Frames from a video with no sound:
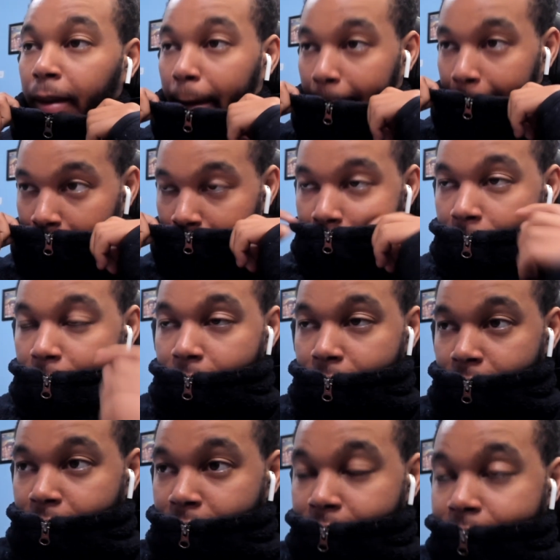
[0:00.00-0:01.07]
my recommendation
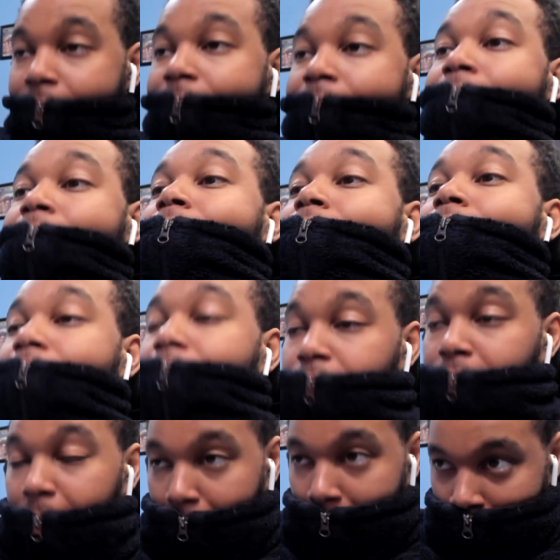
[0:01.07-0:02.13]
is that anyone
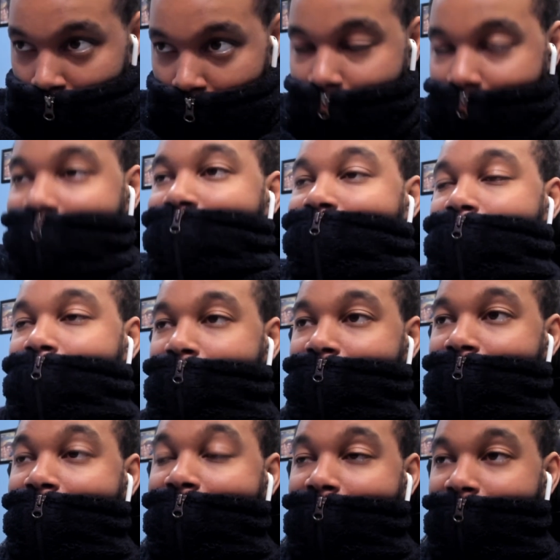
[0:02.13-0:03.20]
attempting to leave the mountain
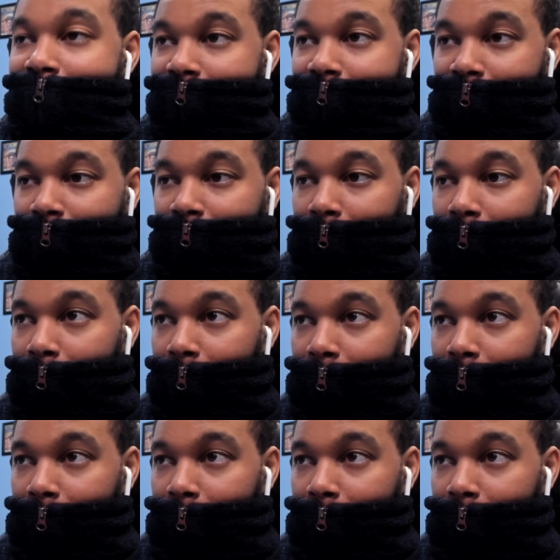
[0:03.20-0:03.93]
should be shot on sight.